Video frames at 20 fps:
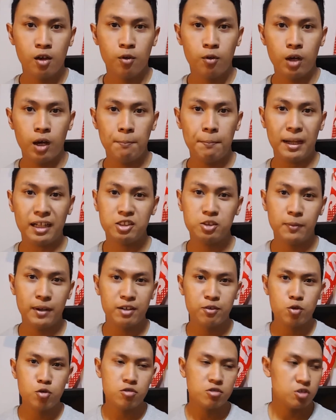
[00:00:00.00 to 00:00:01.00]
I'm back to
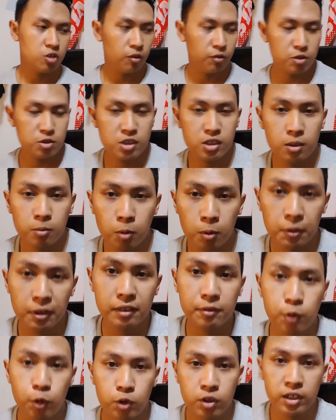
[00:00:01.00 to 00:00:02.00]
my roots of using a
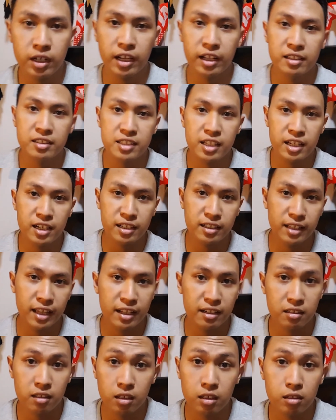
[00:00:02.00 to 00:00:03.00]
mobile phone and saying
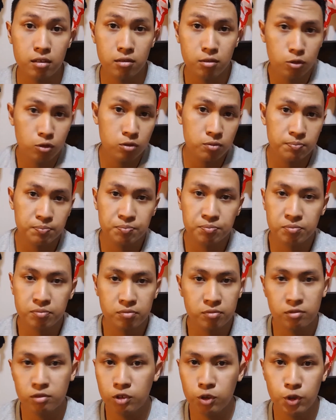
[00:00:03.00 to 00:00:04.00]
that, you know,
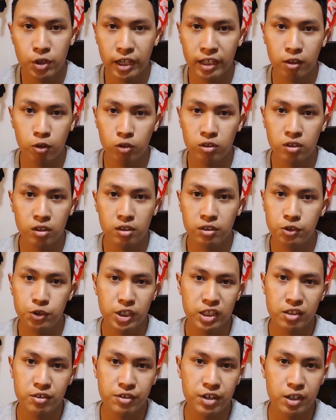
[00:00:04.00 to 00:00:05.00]
you
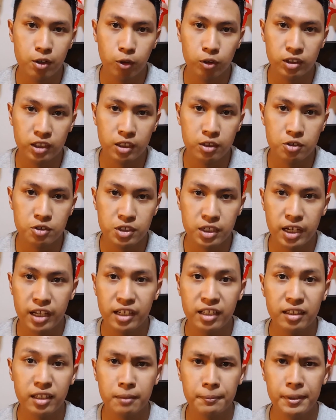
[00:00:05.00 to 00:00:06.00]
can create content using
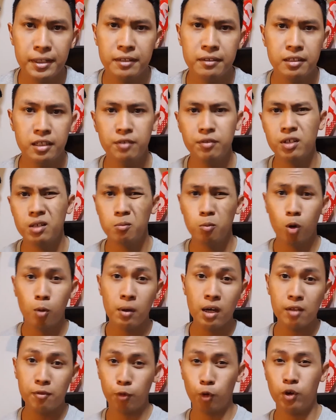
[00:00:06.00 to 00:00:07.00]
anything, man. Even a
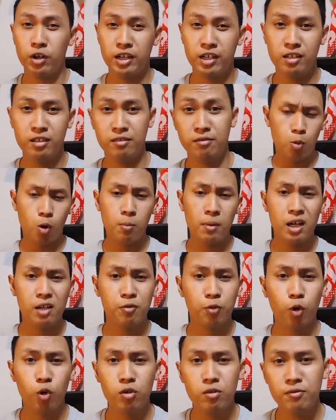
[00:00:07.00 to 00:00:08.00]
mobile phone and a mobile
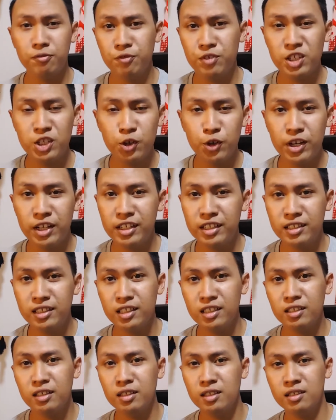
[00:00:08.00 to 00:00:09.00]
phone video
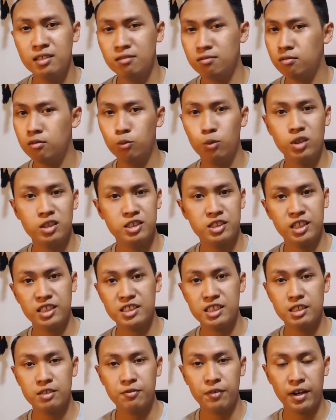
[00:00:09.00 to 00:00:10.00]
editor works
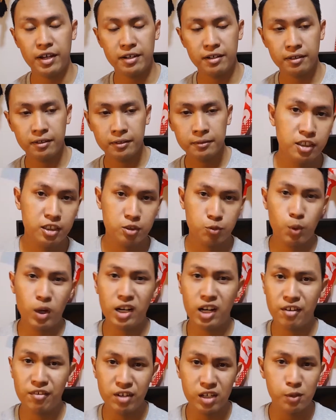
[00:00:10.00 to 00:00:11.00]
just as fine. Here's
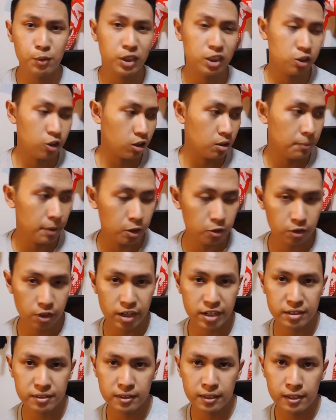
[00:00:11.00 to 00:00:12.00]
what I really want to talk about,
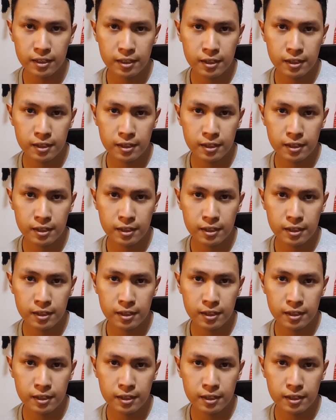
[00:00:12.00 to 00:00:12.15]
right?